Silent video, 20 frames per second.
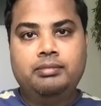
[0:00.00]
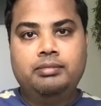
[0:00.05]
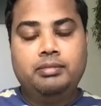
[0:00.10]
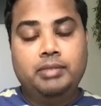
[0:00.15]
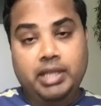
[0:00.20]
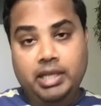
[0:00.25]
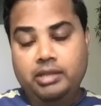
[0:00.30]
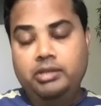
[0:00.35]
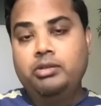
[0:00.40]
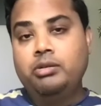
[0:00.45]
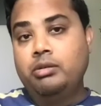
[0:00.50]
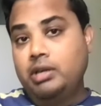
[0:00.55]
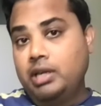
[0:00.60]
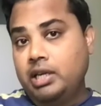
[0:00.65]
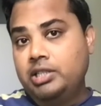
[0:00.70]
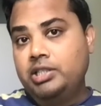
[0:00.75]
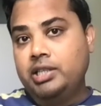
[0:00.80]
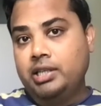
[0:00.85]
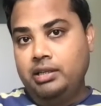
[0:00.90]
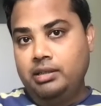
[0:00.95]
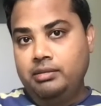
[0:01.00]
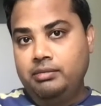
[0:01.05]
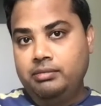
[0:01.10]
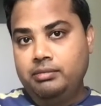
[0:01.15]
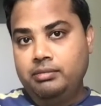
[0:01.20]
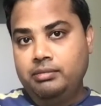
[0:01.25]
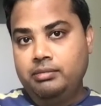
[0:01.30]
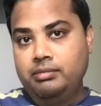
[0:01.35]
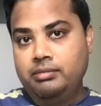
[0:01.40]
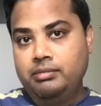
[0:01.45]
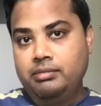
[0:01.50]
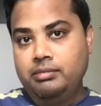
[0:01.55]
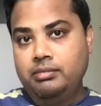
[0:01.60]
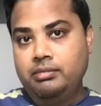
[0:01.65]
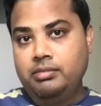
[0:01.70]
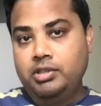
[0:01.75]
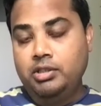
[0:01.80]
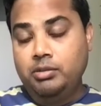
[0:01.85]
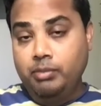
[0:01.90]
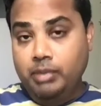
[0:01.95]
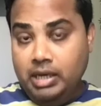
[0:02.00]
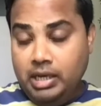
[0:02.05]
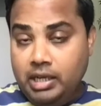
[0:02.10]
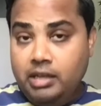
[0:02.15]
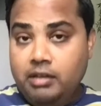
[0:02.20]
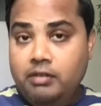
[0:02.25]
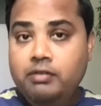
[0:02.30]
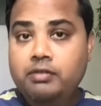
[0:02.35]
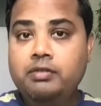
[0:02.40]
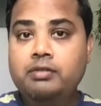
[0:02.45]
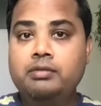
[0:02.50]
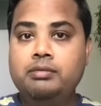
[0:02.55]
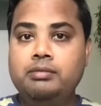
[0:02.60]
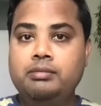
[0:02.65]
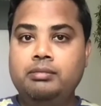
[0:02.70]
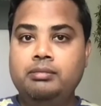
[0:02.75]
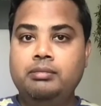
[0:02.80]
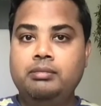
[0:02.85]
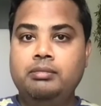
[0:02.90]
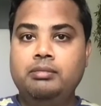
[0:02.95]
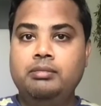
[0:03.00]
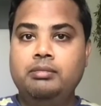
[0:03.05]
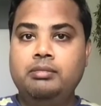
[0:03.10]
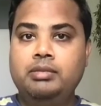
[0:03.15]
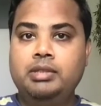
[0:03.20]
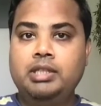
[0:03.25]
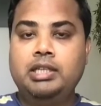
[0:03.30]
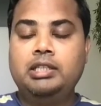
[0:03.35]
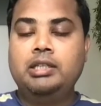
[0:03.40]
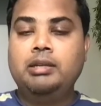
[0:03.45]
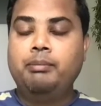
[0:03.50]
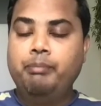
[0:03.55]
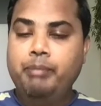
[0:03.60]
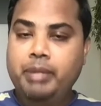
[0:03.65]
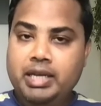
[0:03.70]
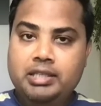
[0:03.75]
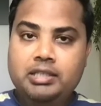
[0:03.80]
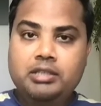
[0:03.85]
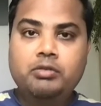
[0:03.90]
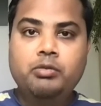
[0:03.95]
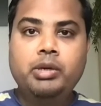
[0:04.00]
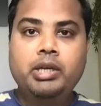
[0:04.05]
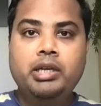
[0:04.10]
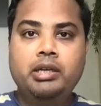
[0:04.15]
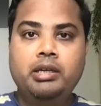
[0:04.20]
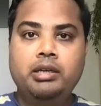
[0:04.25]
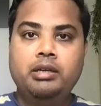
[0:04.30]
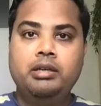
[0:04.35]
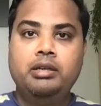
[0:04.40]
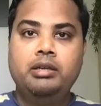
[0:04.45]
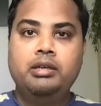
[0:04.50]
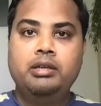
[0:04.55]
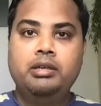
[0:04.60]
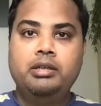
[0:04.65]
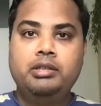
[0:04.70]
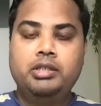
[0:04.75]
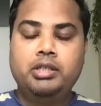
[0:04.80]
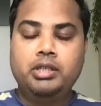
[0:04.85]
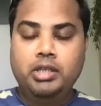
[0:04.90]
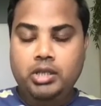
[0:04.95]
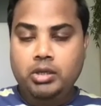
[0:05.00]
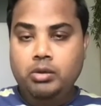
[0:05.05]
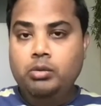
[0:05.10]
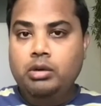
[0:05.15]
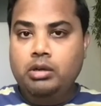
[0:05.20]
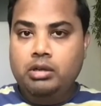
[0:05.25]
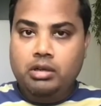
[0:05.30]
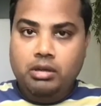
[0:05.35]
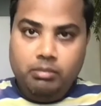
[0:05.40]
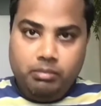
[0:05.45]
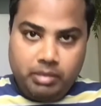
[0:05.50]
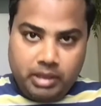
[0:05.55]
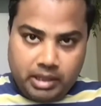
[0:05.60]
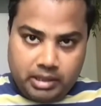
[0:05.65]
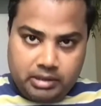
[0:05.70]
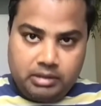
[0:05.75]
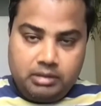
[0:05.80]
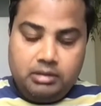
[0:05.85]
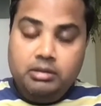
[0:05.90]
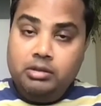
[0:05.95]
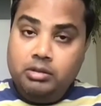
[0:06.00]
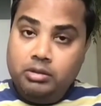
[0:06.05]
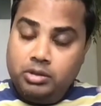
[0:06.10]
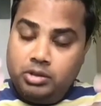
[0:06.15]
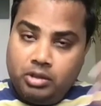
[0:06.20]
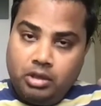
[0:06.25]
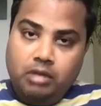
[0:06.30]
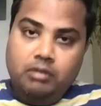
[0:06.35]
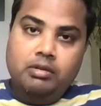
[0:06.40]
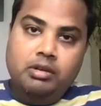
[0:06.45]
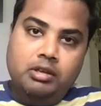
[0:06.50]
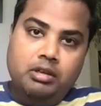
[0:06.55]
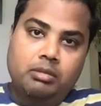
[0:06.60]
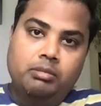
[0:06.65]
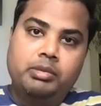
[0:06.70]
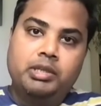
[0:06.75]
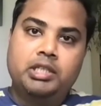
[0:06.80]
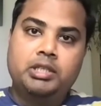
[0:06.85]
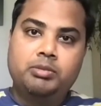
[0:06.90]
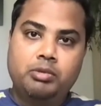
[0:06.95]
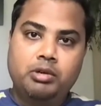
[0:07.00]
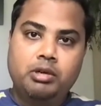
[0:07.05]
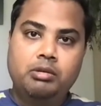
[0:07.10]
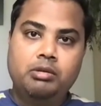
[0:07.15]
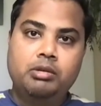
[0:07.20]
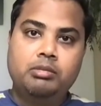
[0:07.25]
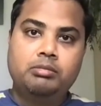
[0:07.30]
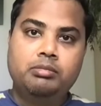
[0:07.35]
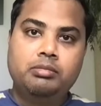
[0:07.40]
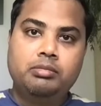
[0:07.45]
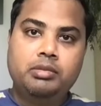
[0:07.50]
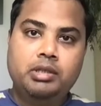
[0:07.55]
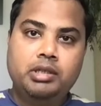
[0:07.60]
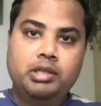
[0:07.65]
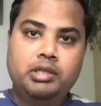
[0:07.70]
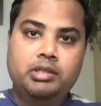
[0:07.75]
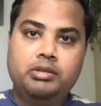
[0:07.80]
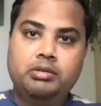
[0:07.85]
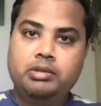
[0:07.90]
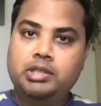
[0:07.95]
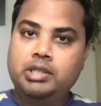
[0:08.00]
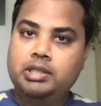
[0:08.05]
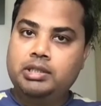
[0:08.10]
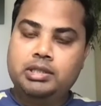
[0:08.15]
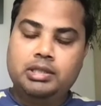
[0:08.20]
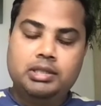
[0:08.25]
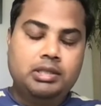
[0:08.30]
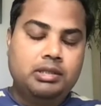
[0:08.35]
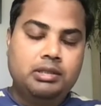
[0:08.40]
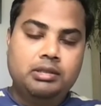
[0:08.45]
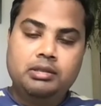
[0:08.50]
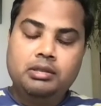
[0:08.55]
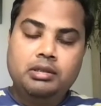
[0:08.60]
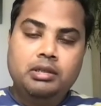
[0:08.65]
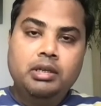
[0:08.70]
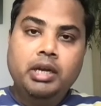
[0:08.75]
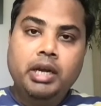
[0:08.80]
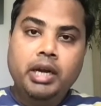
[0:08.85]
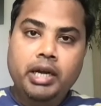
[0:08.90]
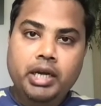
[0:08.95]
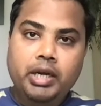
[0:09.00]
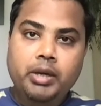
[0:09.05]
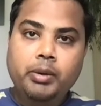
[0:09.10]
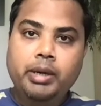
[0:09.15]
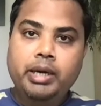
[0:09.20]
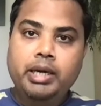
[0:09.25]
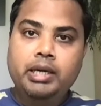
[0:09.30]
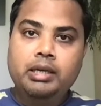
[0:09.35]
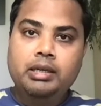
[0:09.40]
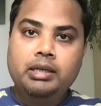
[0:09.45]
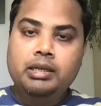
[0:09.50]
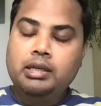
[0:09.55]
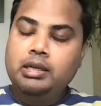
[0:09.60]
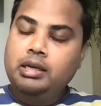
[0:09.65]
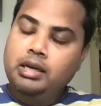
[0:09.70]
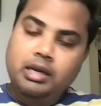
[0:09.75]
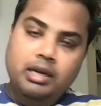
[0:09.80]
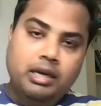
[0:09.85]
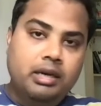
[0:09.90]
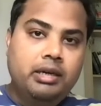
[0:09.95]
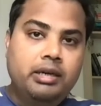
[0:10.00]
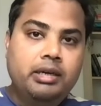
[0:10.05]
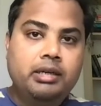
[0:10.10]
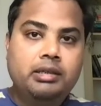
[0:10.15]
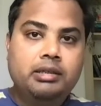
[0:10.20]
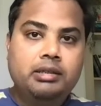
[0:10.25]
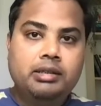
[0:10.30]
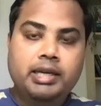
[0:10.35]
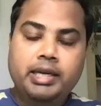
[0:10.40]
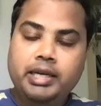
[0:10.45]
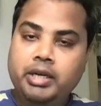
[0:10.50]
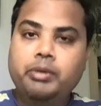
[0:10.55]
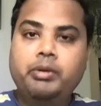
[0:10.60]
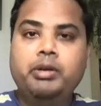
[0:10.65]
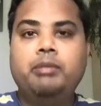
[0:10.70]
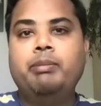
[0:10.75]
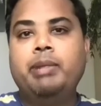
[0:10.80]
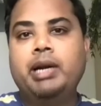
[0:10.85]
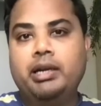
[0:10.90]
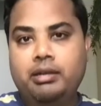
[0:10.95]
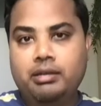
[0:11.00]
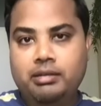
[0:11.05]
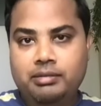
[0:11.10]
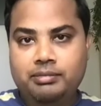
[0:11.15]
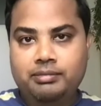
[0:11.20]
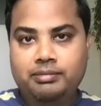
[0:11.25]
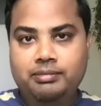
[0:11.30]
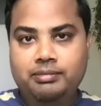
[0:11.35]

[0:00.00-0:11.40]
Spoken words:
then you're Agile. You believe that the best way to solve a complex problem is to just do it, learn it, and do it better.